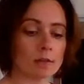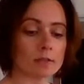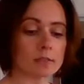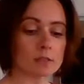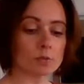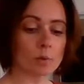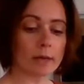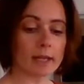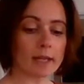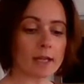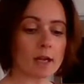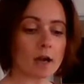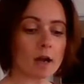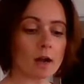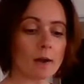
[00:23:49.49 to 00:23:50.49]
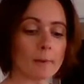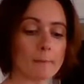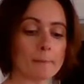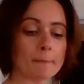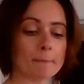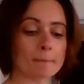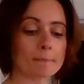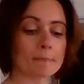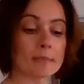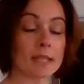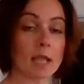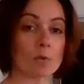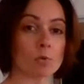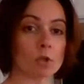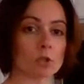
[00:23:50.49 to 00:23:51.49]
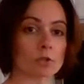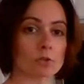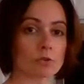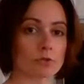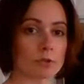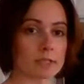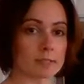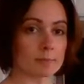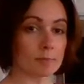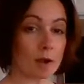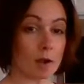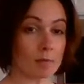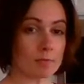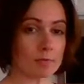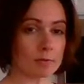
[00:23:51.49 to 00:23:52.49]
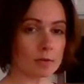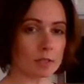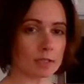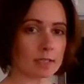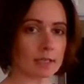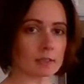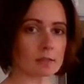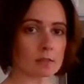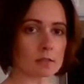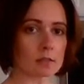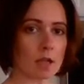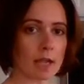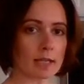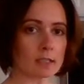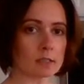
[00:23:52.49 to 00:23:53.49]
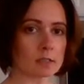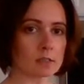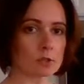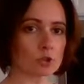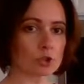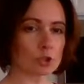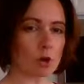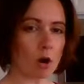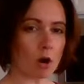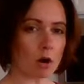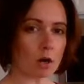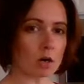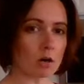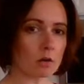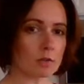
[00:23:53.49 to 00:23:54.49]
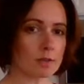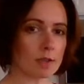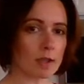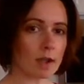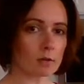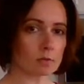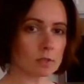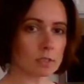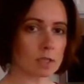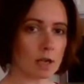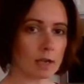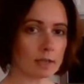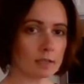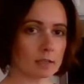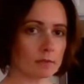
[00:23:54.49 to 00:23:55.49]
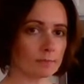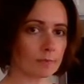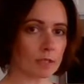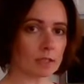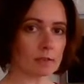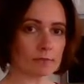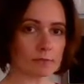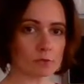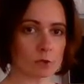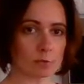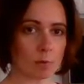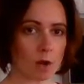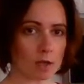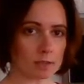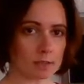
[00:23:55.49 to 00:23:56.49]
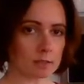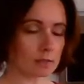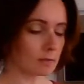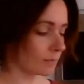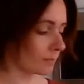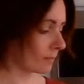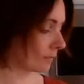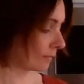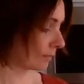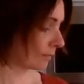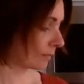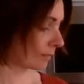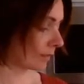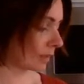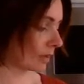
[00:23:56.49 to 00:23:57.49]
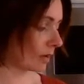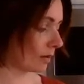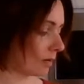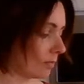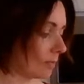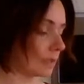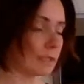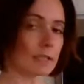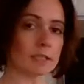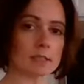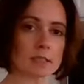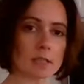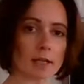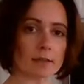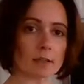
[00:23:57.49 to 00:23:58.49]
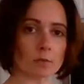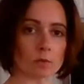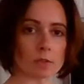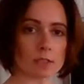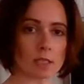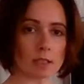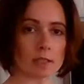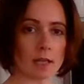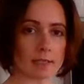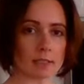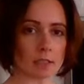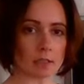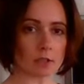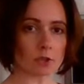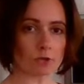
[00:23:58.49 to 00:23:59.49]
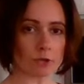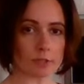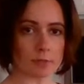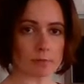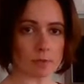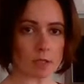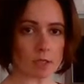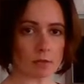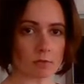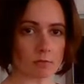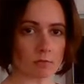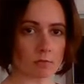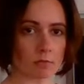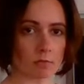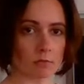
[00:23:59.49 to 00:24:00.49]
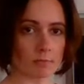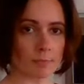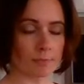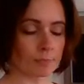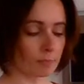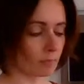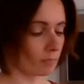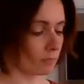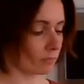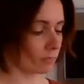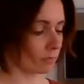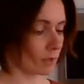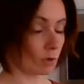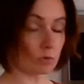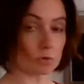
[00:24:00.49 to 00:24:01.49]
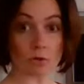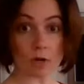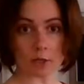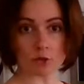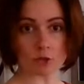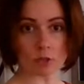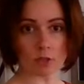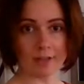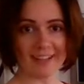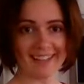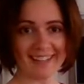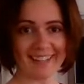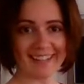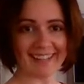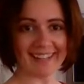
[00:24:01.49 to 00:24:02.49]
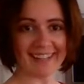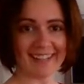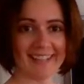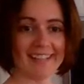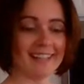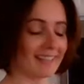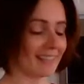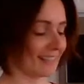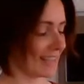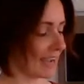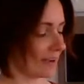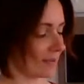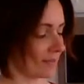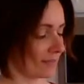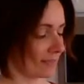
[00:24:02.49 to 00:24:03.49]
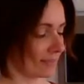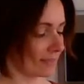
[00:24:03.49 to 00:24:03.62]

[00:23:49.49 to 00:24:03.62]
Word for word: This way, they will crisp up and get that nice char on the outside in a few spots, but inside they will stay nice and crispy or crunchy. Yeah.